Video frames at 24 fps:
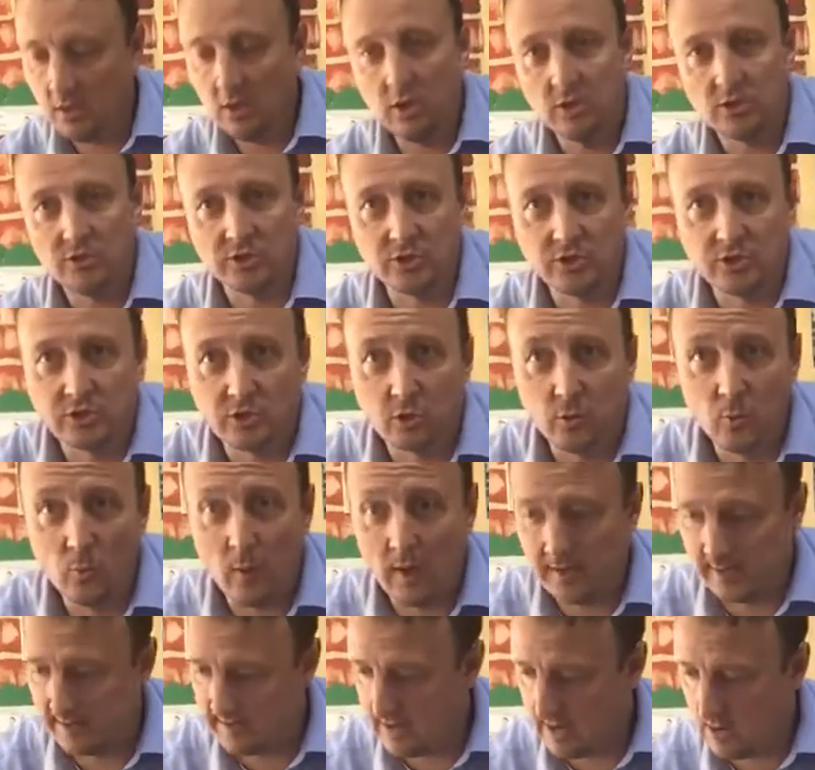As the sun
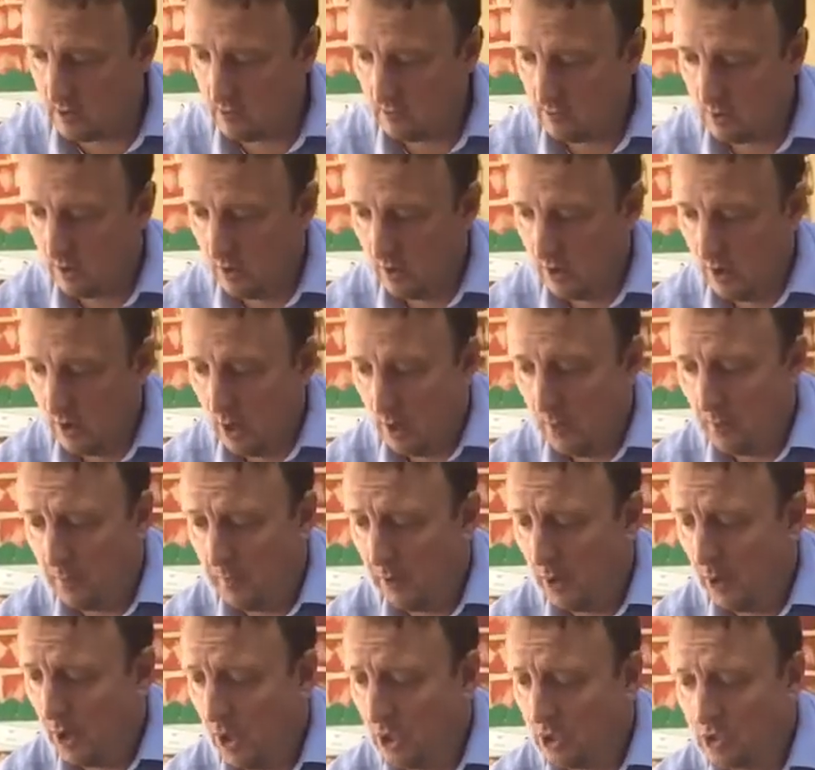went down,
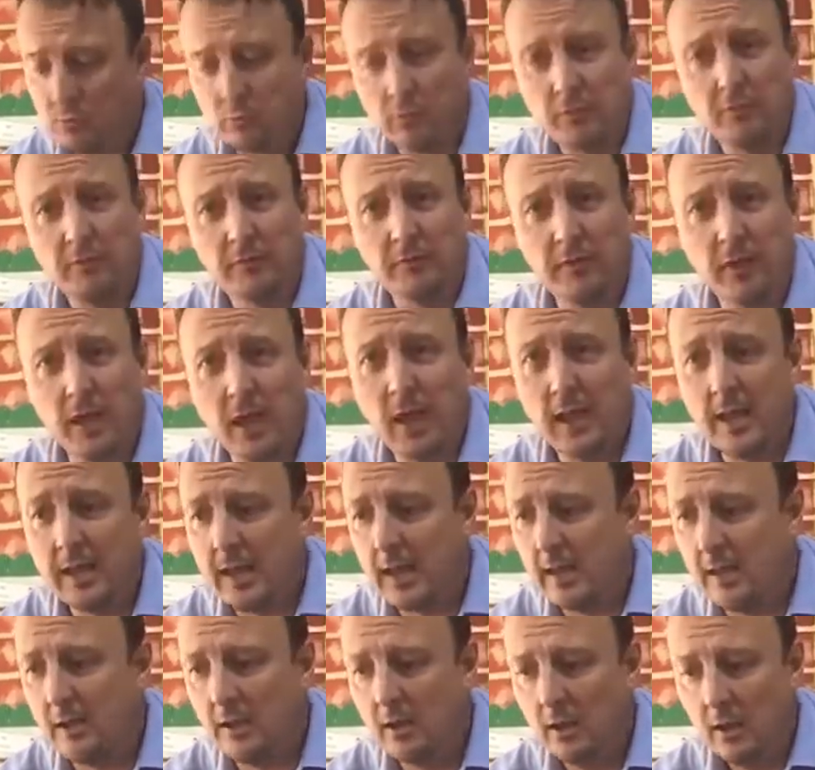birds would fly
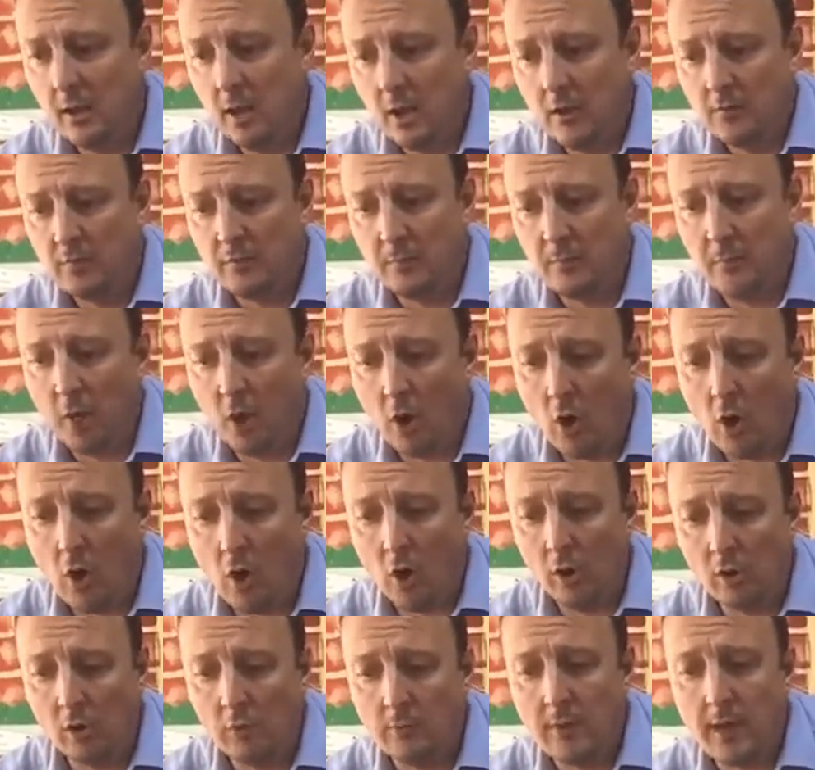in from
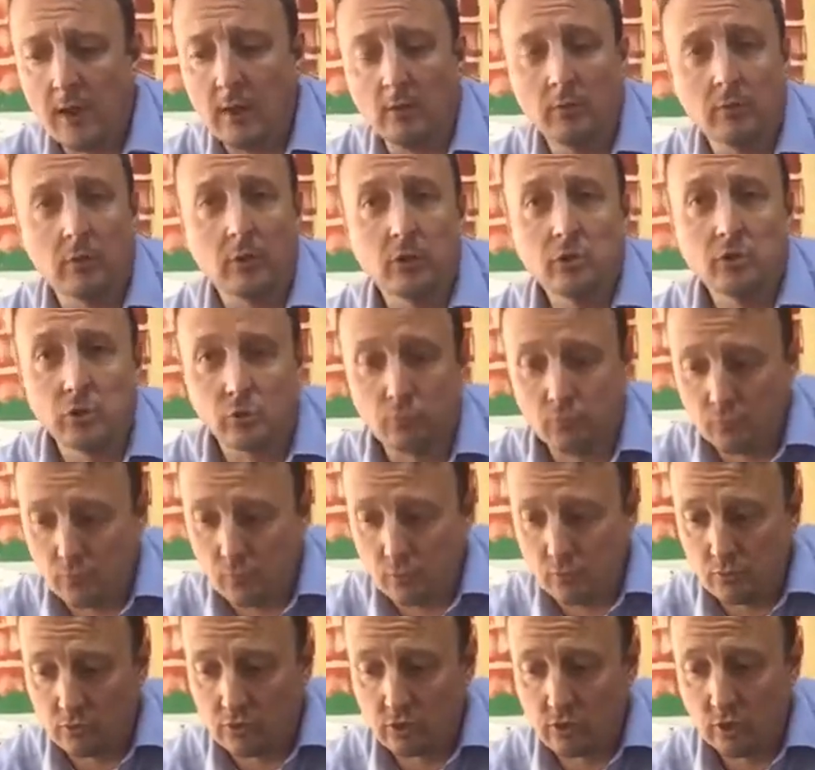all around to
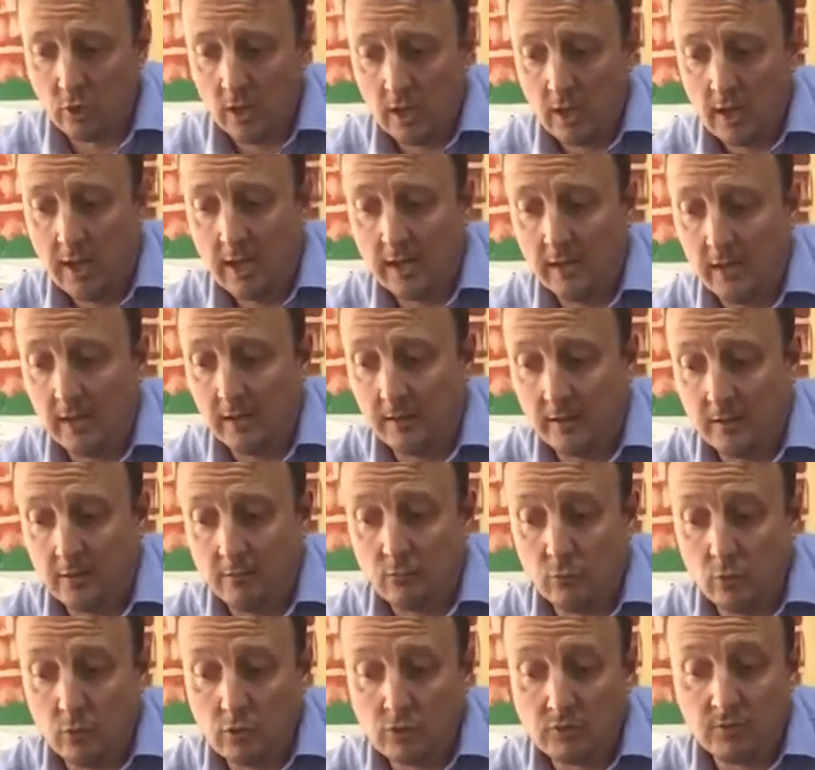roost
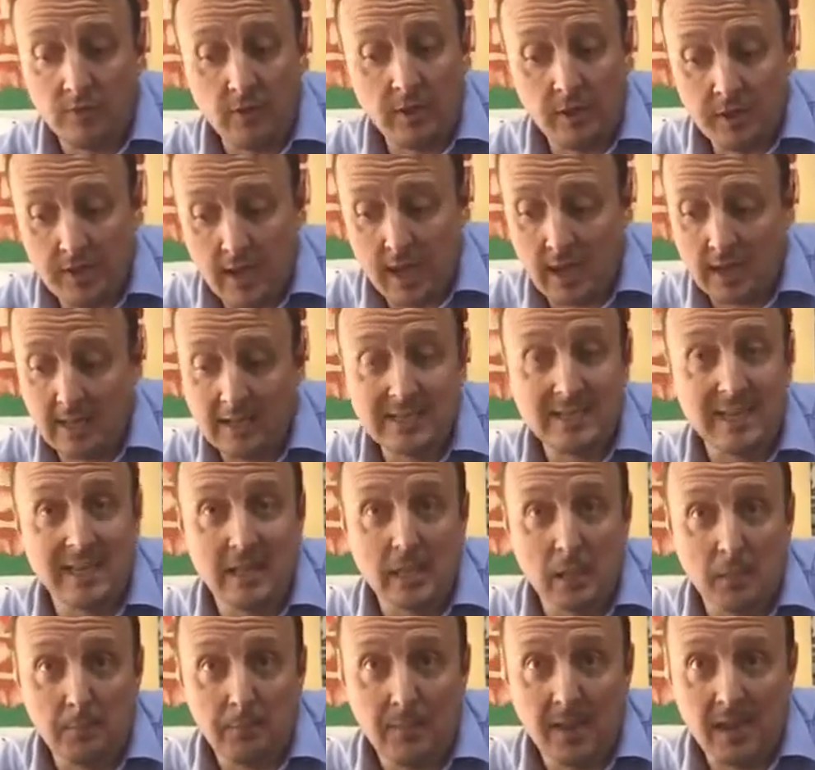for the night in
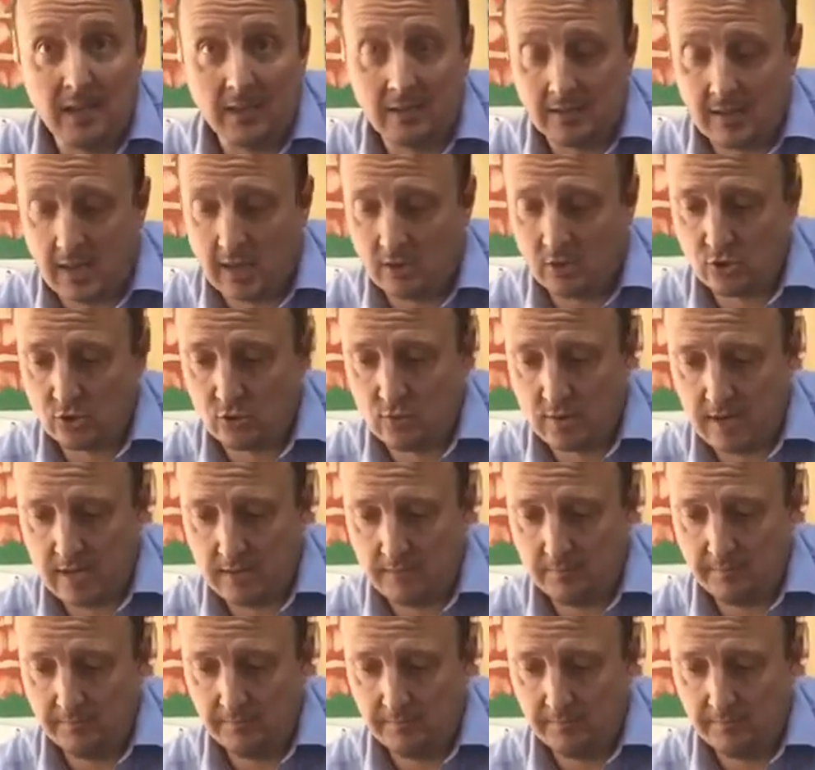the big dead tree.